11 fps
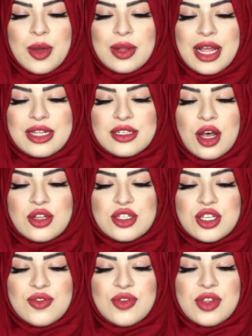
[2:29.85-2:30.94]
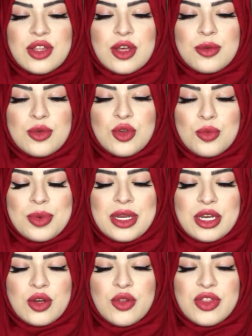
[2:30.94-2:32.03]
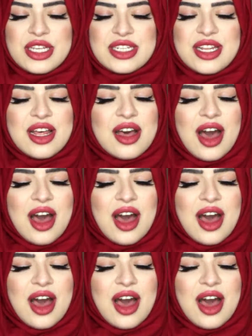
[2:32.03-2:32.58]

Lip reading: I would like to ask you for your opinion on this.